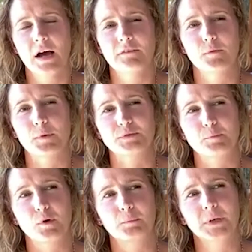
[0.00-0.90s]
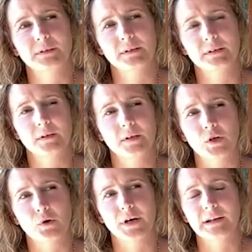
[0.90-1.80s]
for postponement
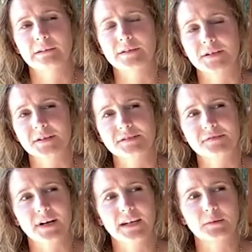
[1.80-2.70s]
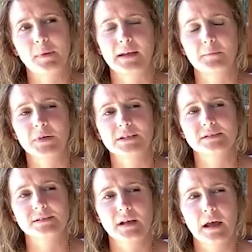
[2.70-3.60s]
your interest rate
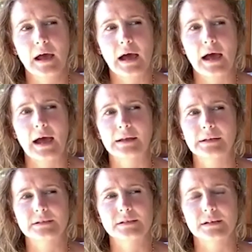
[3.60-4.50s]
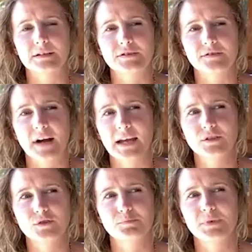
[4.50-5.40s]
payments, and uh, try
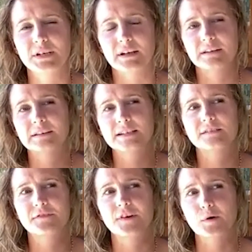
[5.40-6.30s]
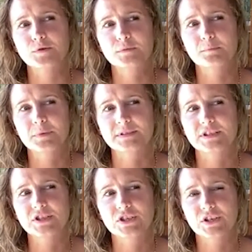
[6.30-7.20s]
to be in this frozen
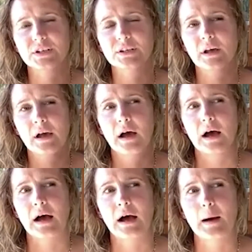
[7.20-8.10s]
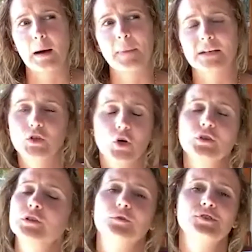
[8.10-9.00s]
position. Uh, but
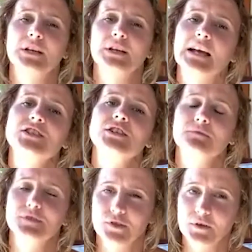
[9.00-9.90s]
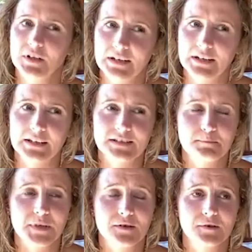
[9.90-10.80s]
don't lose connection with your clients
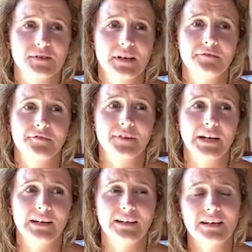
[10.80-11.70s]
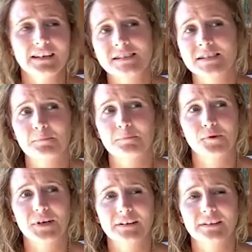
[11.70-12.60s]
because they really need
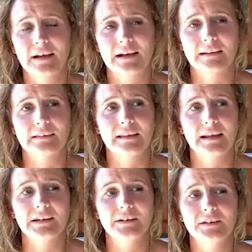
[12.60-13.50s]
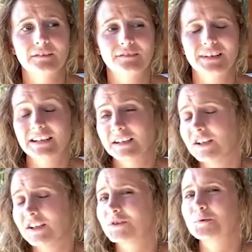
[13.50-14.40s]
support and they really
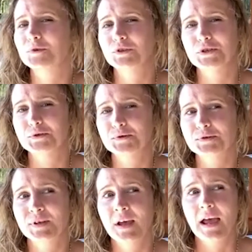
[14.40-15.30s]
need good news